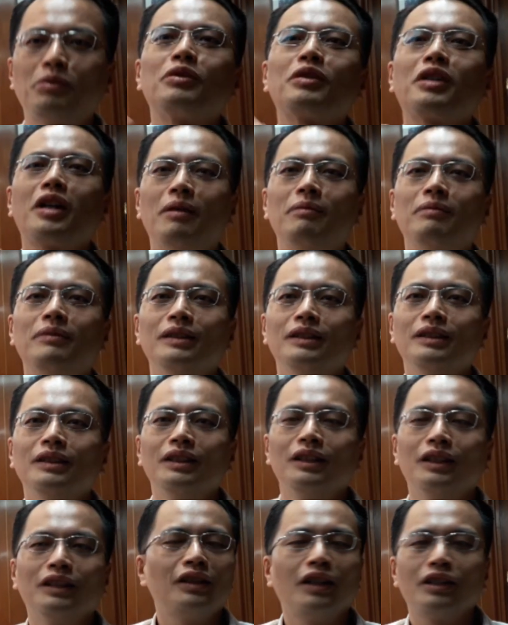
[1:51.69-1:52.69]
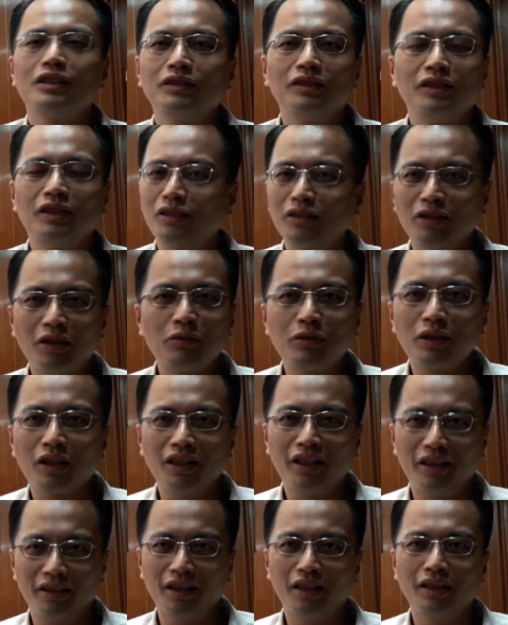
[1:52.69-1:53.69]
will come. It does not work
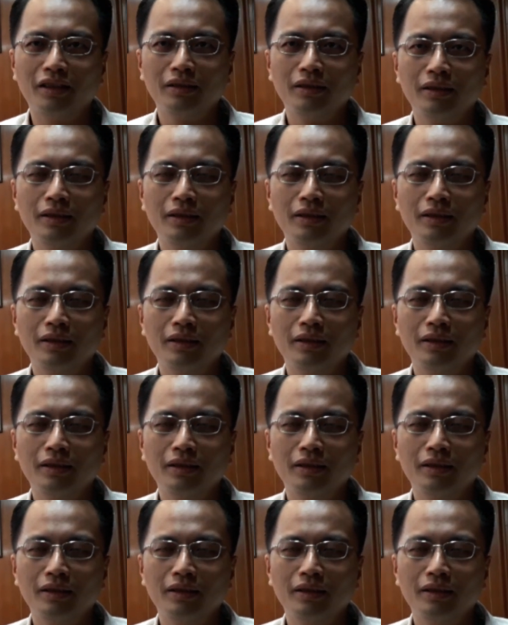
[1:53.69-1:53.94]
like that.